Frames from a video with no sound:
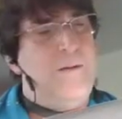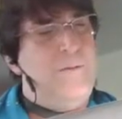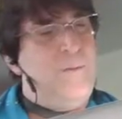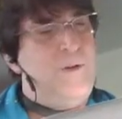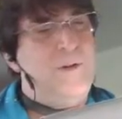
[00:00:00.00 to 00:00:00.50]

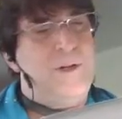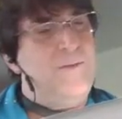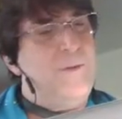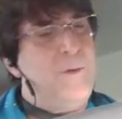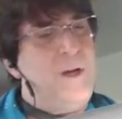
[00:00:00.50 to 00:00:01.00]

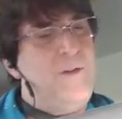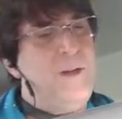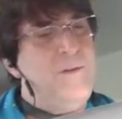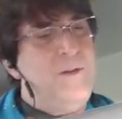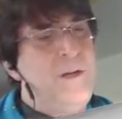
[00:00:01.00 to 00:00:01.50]
And
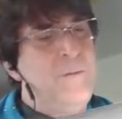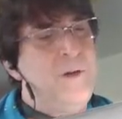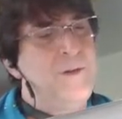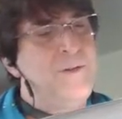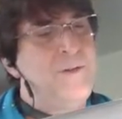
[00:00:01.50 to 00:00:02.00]

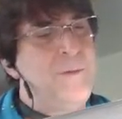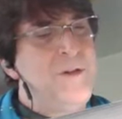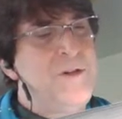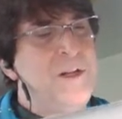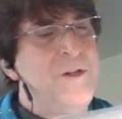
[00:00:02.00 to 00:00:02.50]

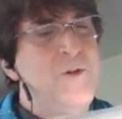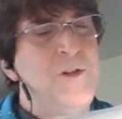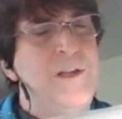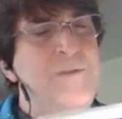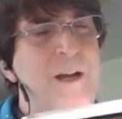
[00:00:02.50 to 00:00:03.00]
what's the
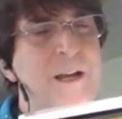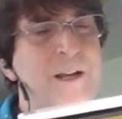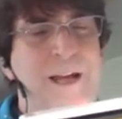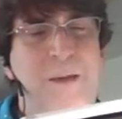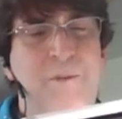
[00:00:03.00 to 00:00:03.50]
cover price?
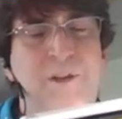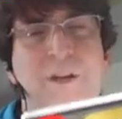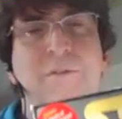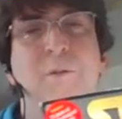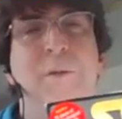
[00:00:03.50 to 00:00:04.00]
17
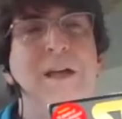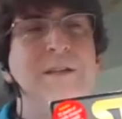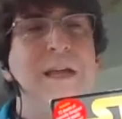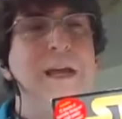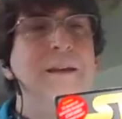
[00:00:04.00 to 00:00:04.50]
bucks,
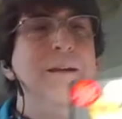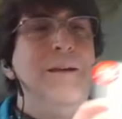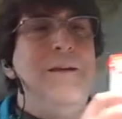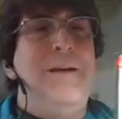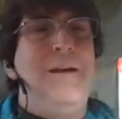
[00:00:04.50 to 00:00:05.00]
but you can
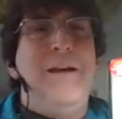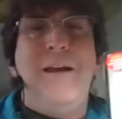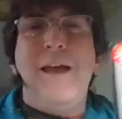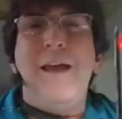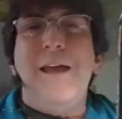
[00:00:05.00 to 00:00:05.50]
usually find it
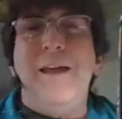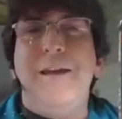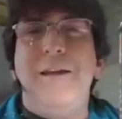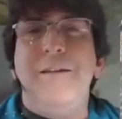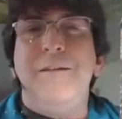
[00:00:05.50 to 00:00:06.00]
on
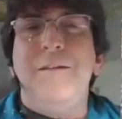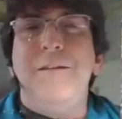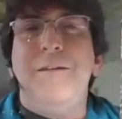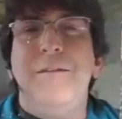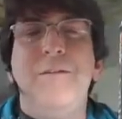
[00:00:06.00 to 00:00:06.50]
Amazon for about
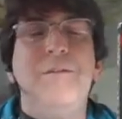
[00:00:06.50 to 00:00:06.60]
10.